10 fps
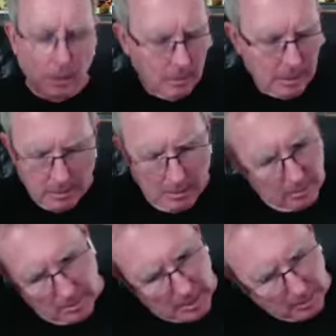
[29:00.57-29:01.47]
look,
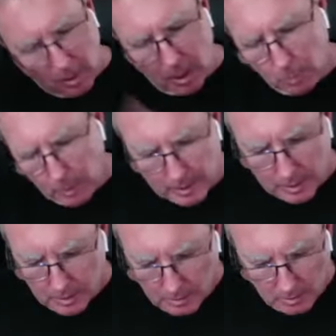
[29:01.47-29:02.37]
Tim
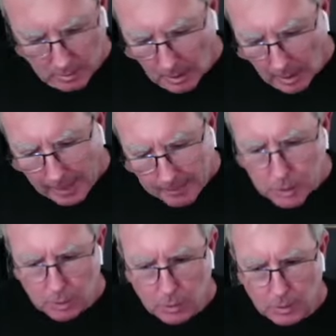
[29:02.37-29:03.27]
Conway's
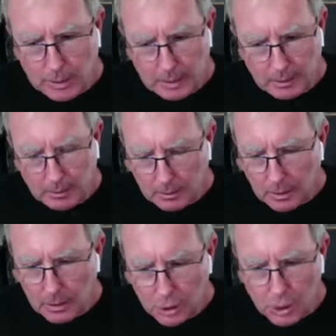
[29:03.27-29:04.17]
absolutely
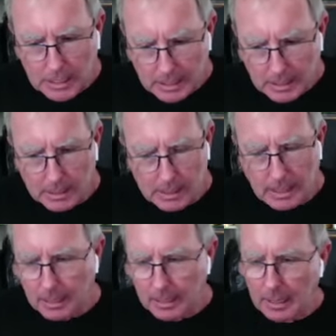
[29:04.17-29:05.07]
a genius,
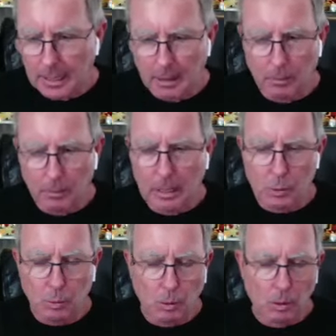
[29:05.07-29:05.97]
and and yes.
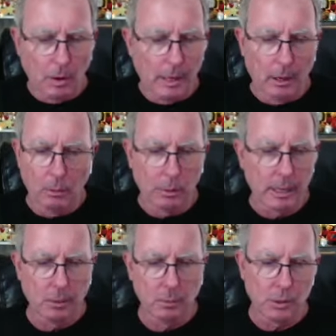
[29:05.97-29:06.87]
his work on Carol
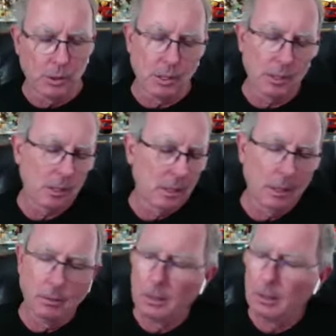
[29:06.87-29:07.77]
Burnett was just
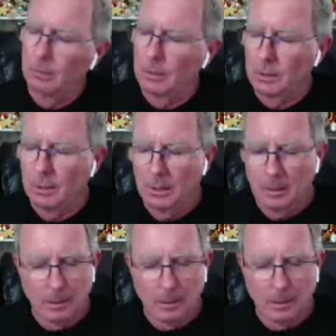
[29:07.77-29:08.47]
it, it was